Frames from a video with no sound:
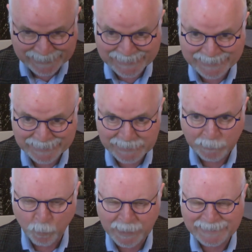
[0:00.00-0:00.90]

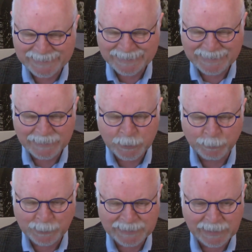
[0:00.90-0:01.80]

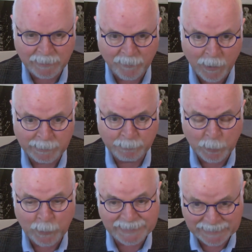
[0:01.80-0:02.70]
62% of all
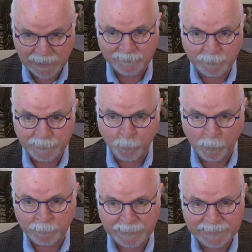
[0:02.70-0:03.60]
employees cover in the
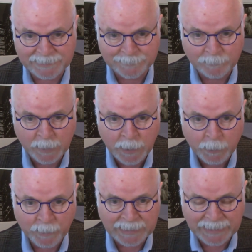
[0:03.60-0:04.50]
workplace.
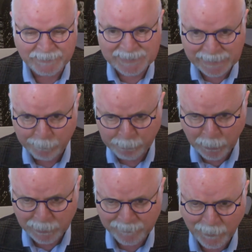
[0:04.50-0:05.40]
We leave some
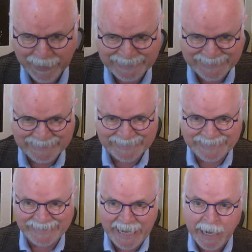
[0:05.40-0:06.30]
part of our
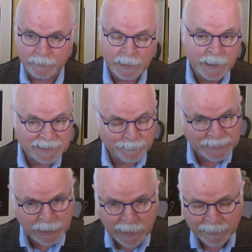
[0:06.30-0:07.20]
identity out. It's
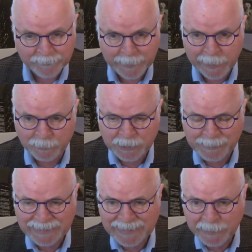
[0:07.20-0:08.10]
much higher for
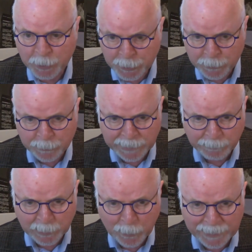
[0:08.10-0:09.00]
LGBTQ
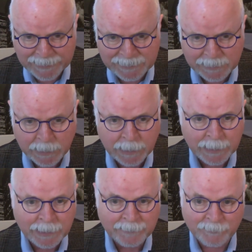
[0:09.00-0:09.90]
employees,
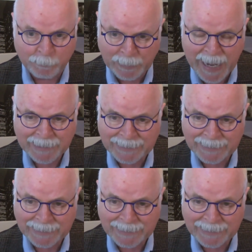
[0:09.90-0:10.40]
for Black and